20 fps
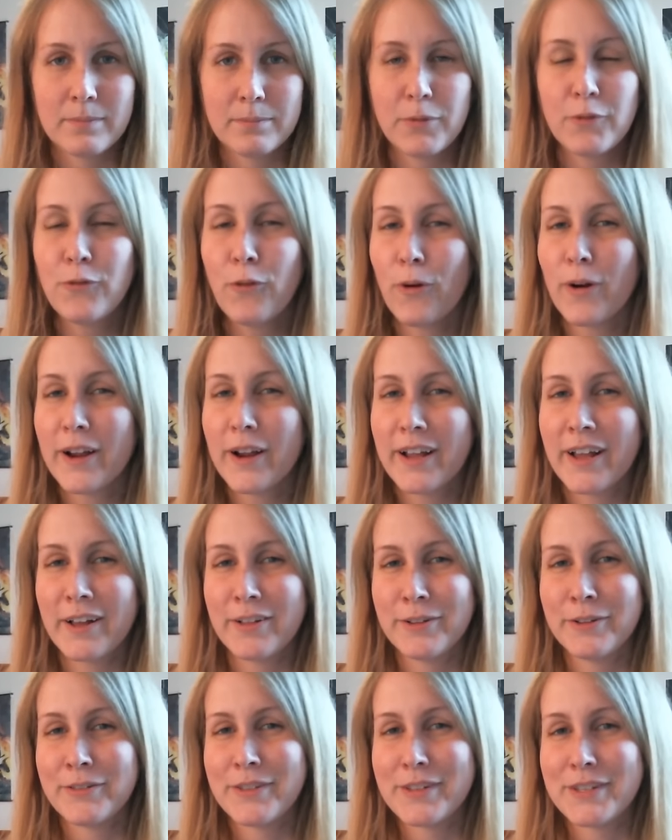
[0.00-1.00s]
Before I
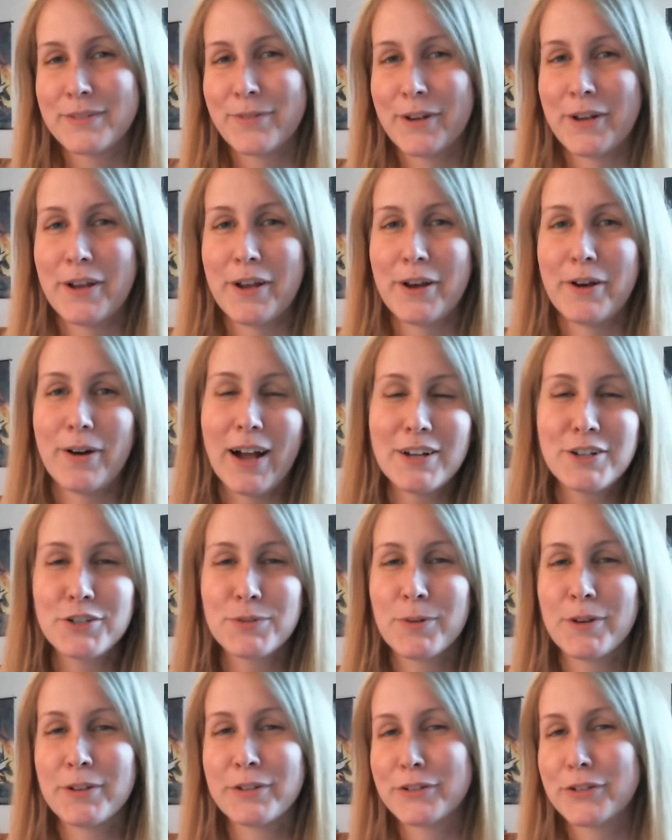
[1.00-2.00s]
conclude this video, I
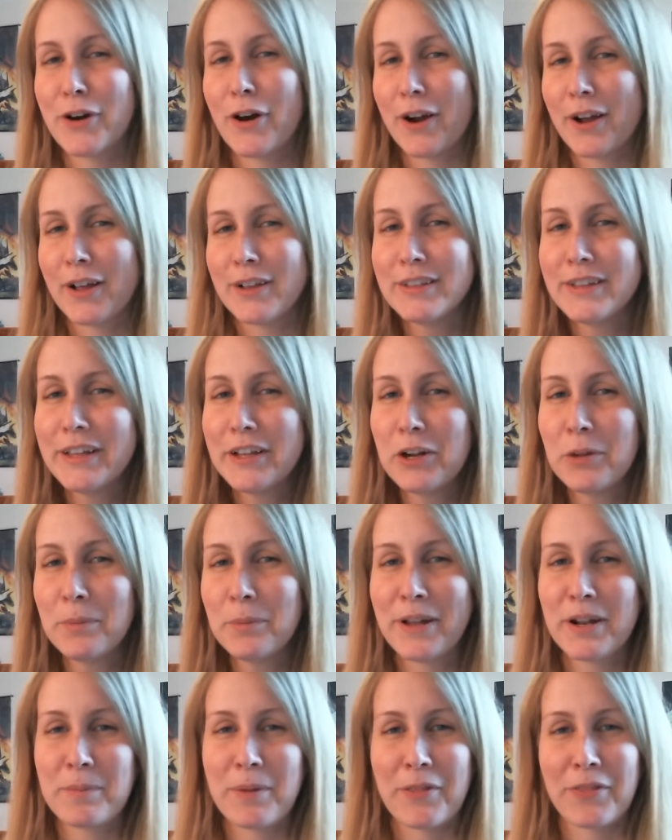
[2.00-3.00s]
just want to talk a little
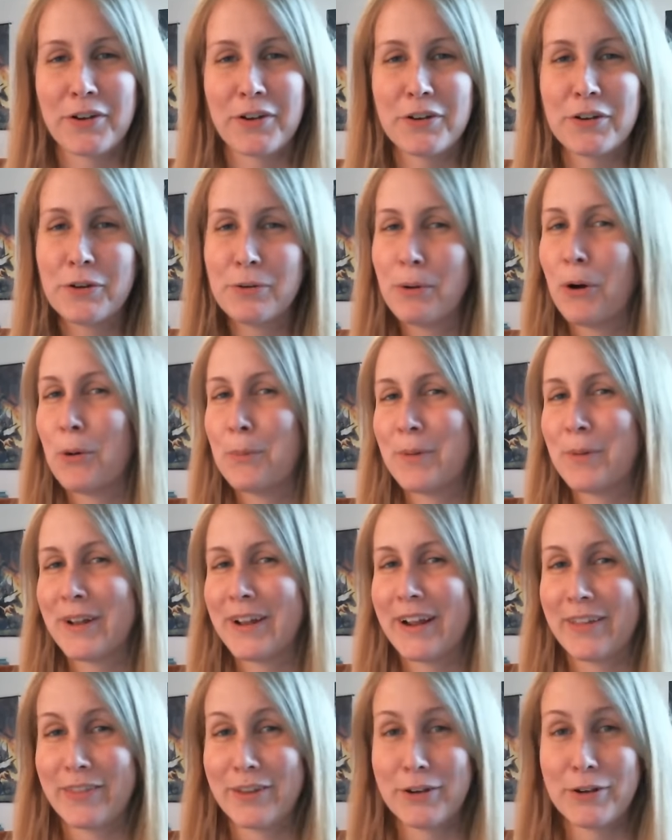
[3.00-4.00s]
bit about the new
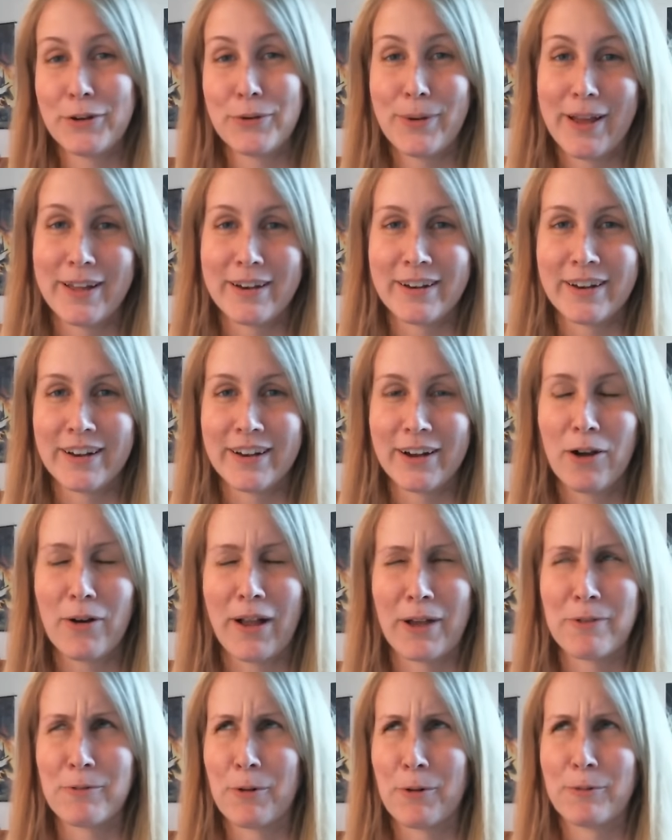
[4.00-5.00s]
opening and the new ending.
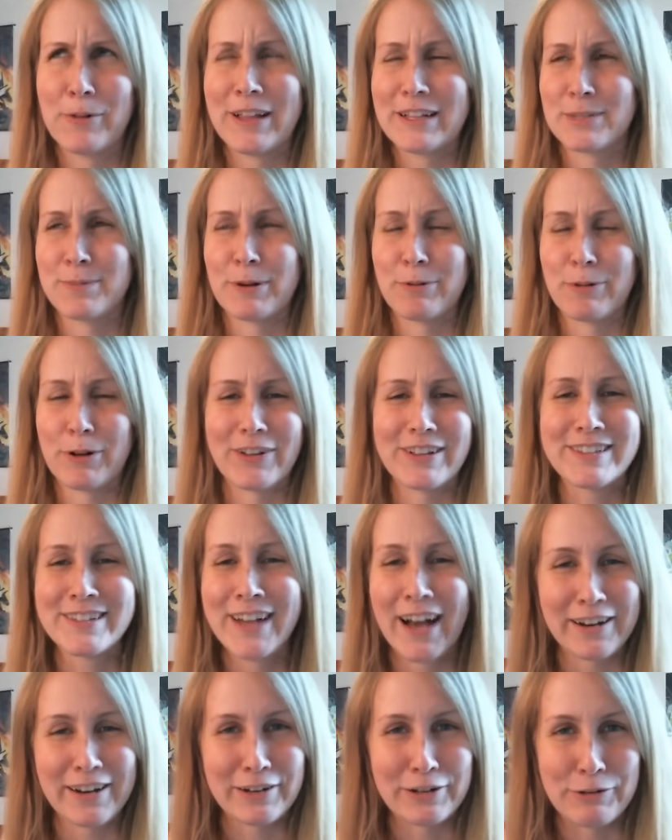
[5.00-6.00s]
Okay, well, let's be real. It's
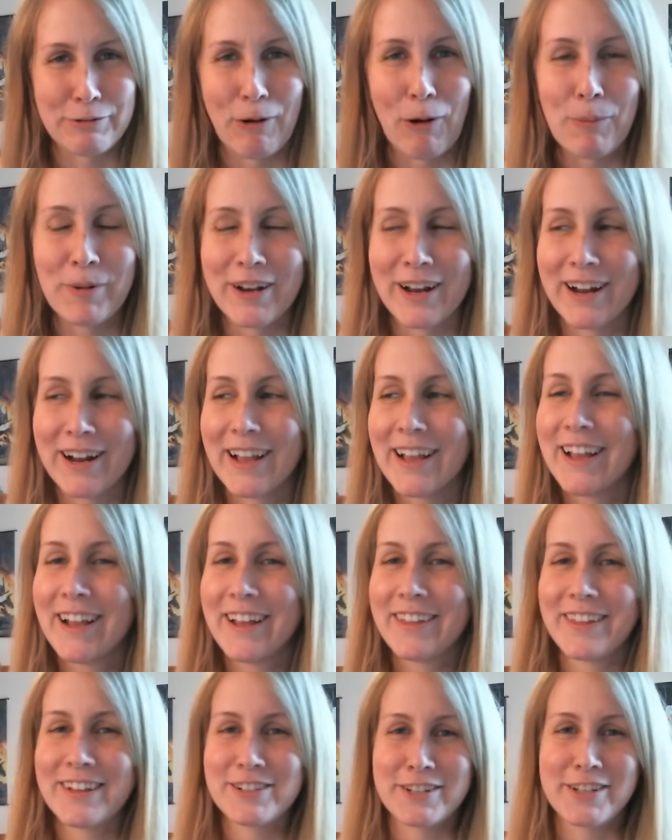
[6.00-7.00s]
not a new opening.
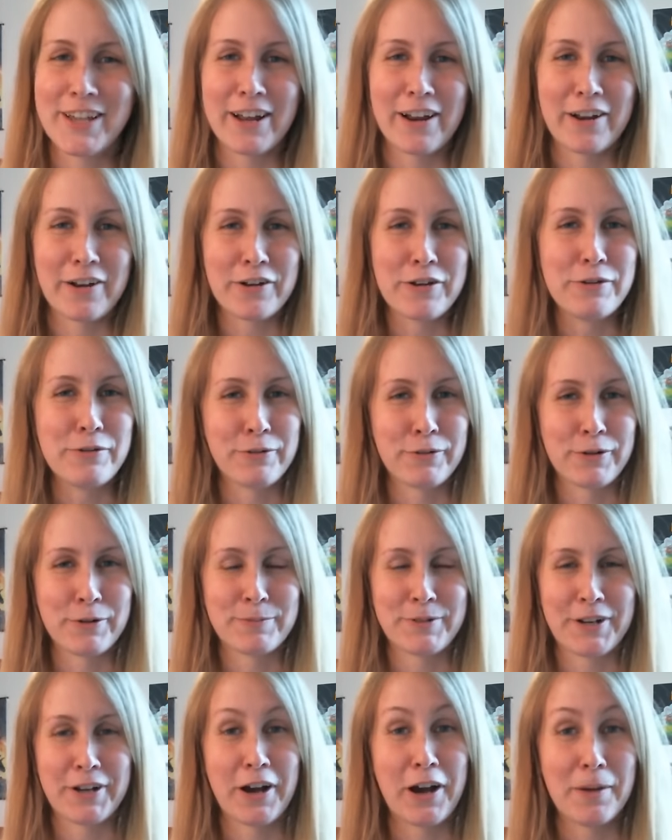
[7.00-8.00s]
They just got a new
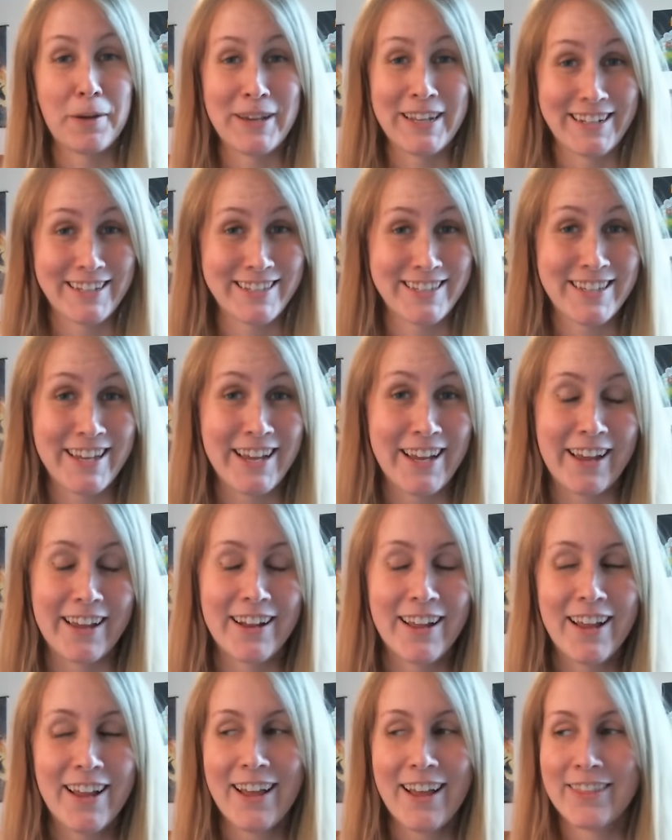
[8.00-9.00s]
group to come in and sing
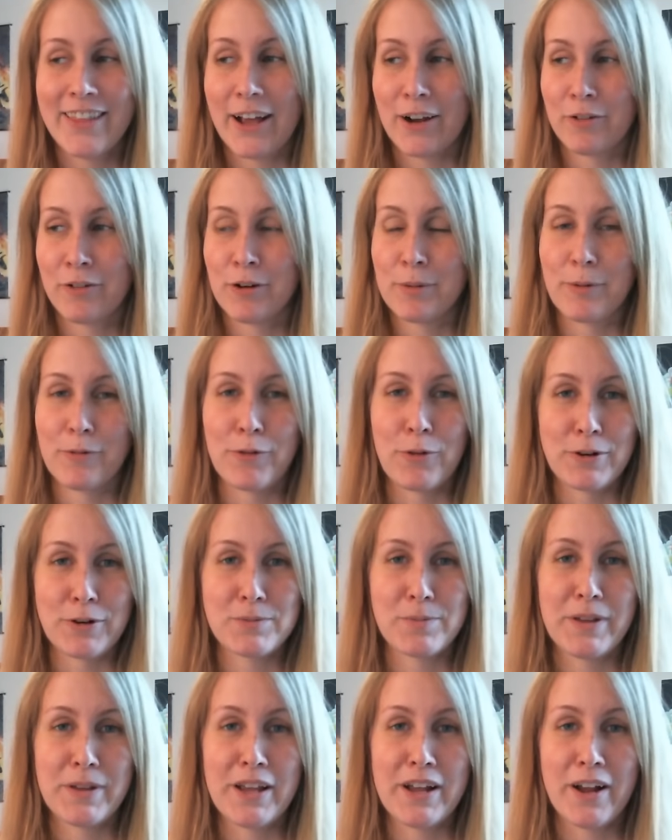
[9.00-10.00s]
it. That group, of
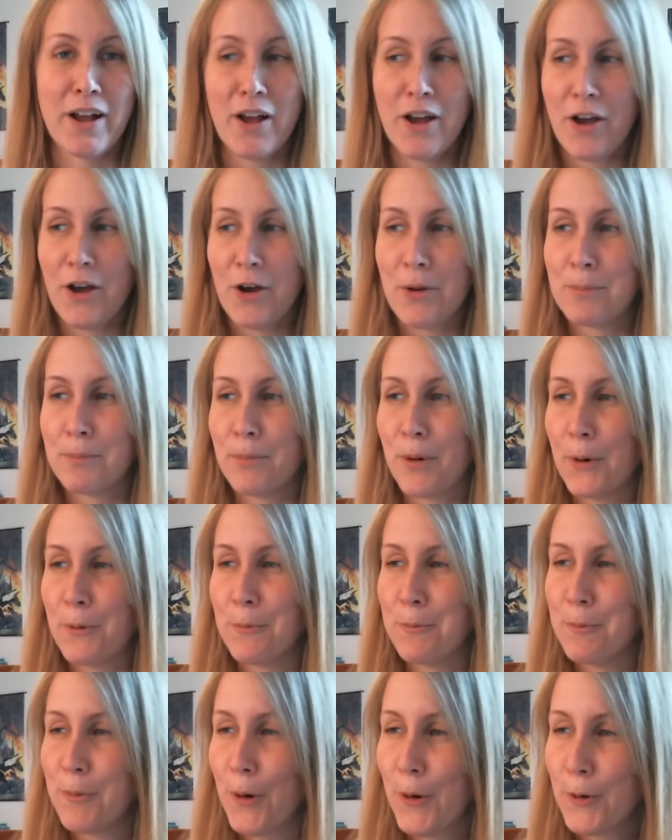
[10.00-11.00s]
course, being
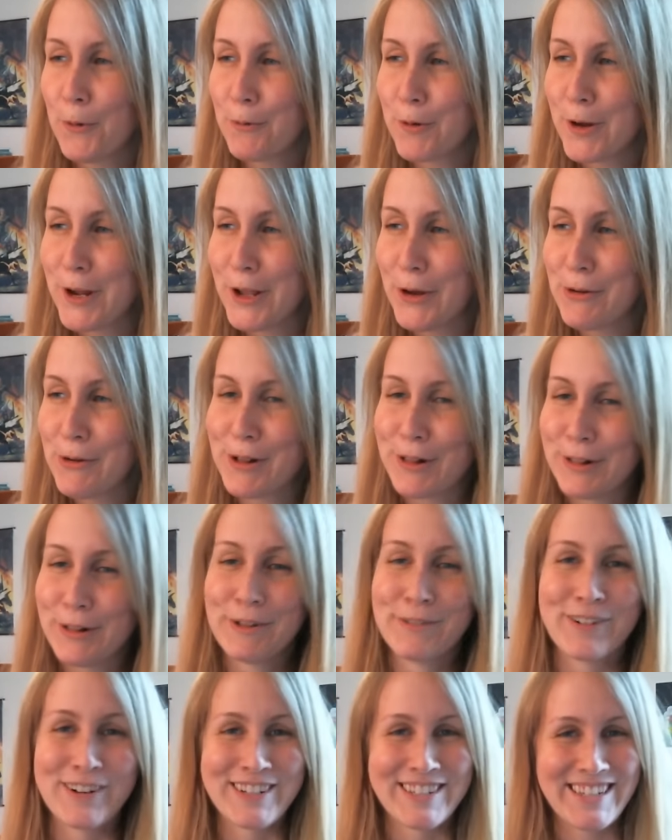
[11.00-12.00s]
Momorio
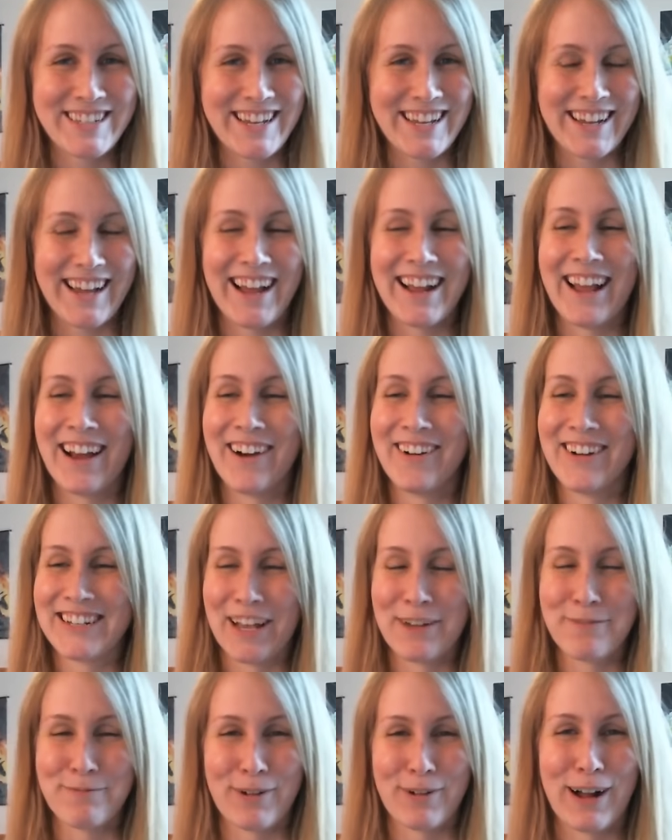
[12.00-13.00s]
Clover Z. I
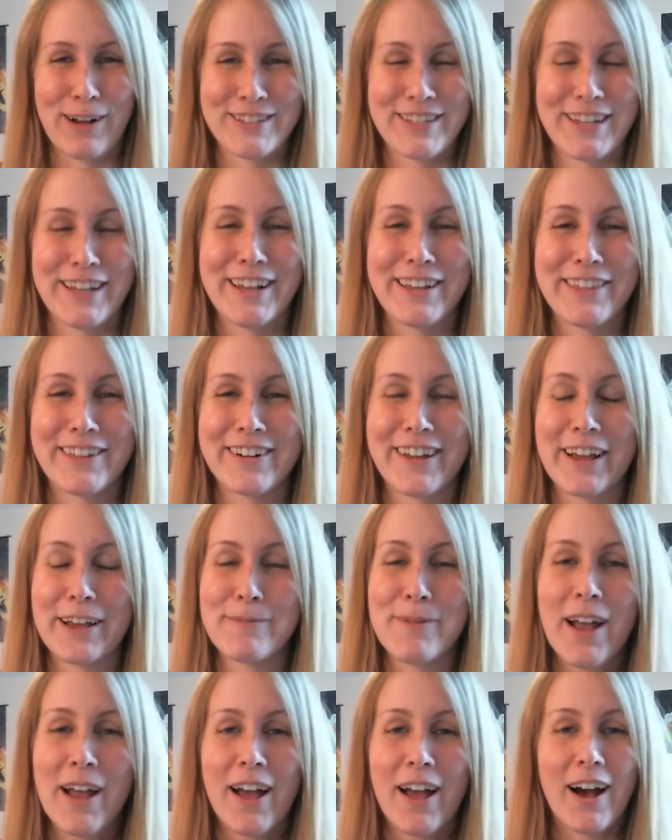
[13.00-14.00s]
always have problems saying their name.